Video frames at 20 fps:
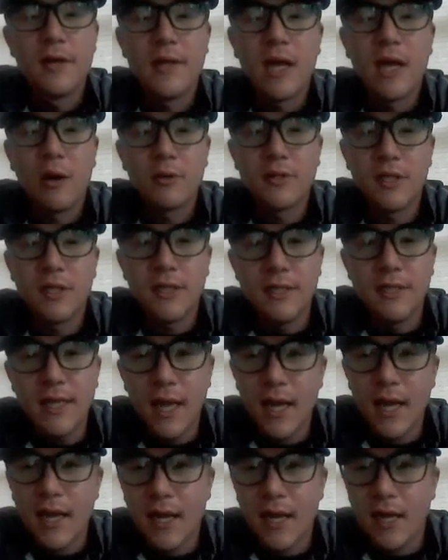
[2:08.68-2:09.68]
Now
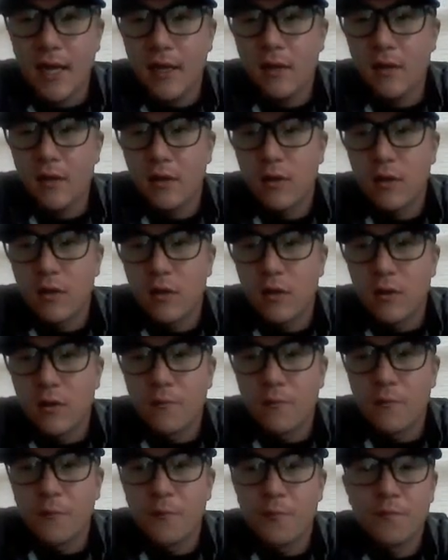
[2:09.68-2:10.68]
today,
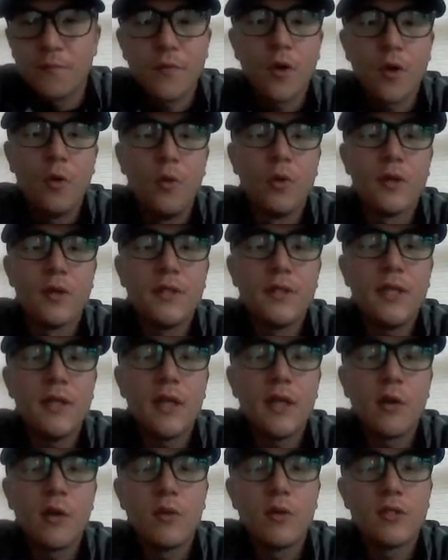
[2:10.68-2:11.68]
we're
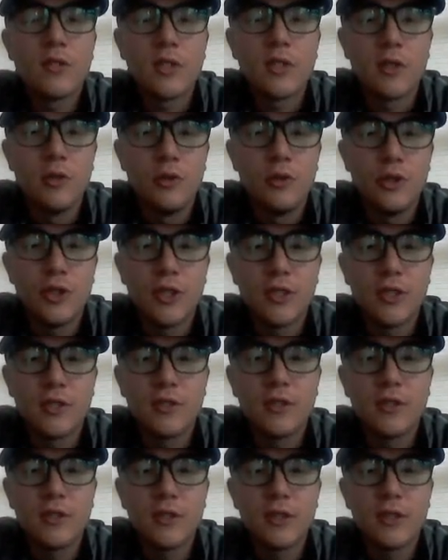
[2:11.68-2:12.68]
dealing with
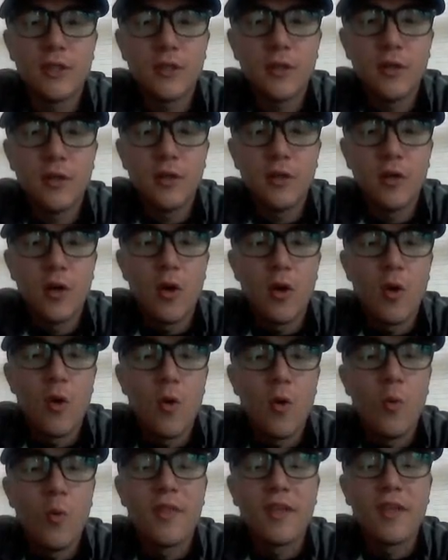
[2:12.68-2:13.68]
solutions
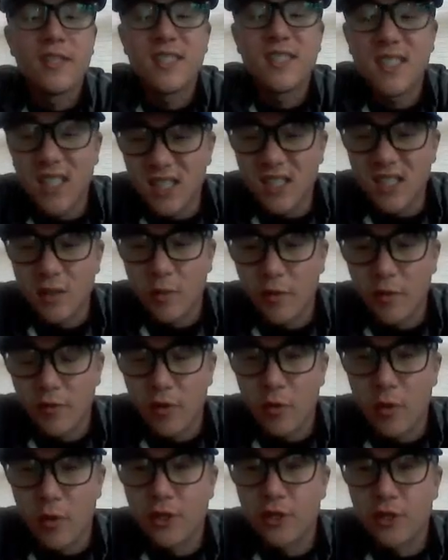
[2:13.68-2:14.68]
with a system of
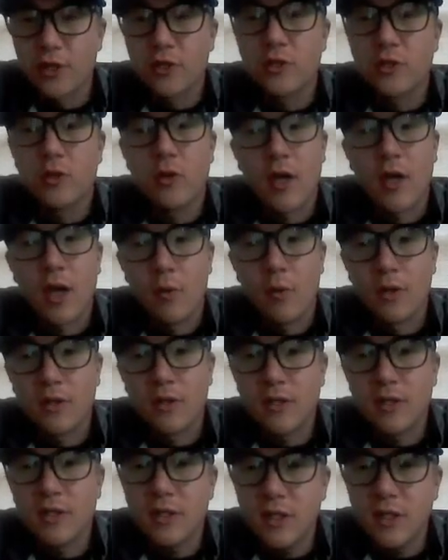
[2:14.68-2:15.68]
equations. Okay,
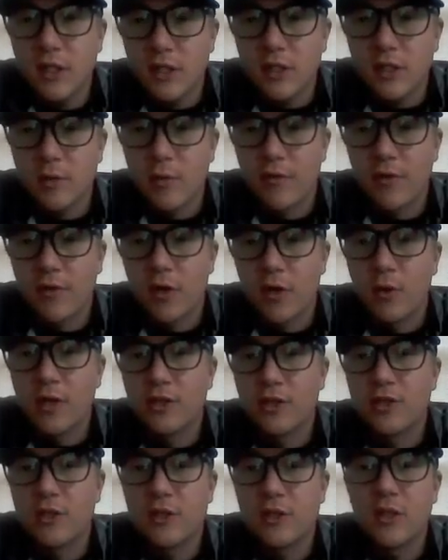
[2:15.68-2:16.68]
what's a system of
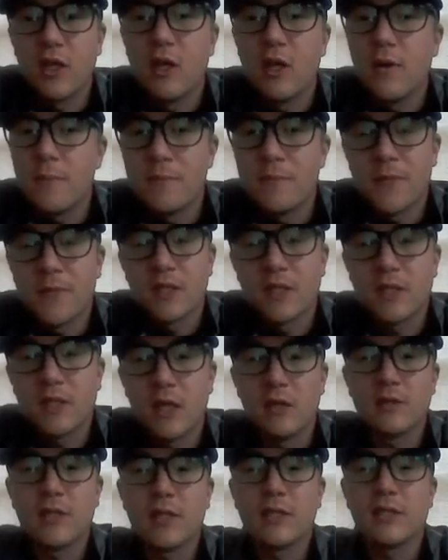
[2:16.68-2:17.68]
equations?
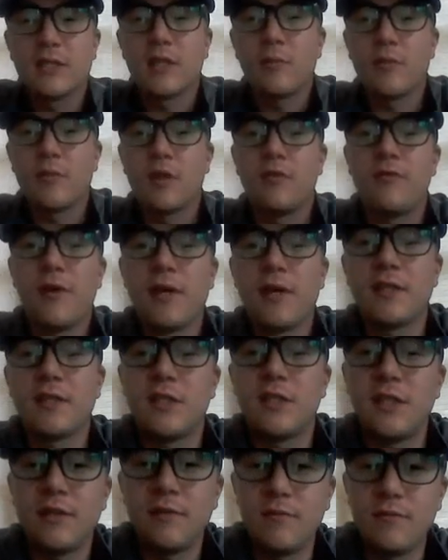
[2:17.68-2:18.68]
Sounds like something
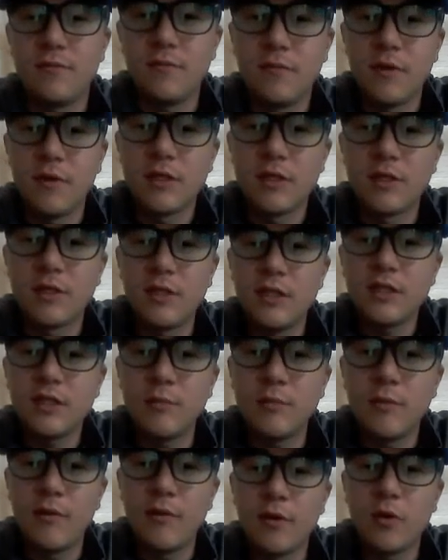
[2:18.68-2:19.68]
fancy. A
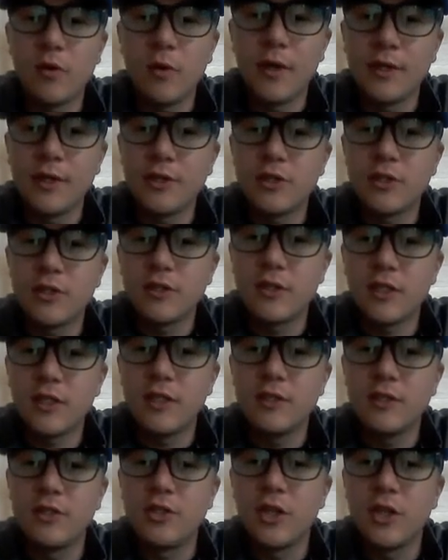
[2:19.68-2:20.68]
system of equations
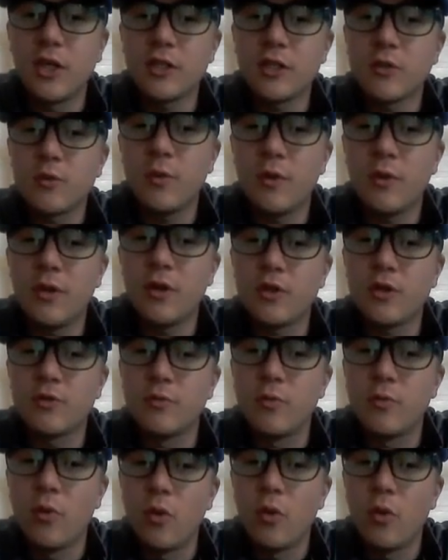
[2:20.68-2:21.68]
is just when there's
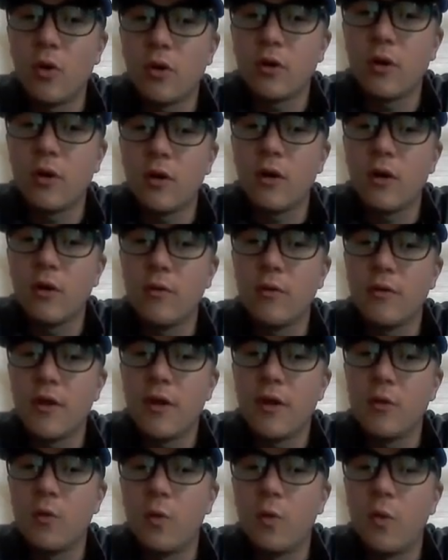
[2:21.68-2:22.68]
more
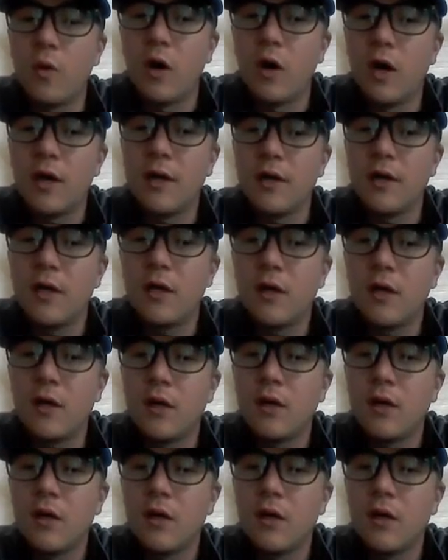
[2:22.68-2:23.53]
than one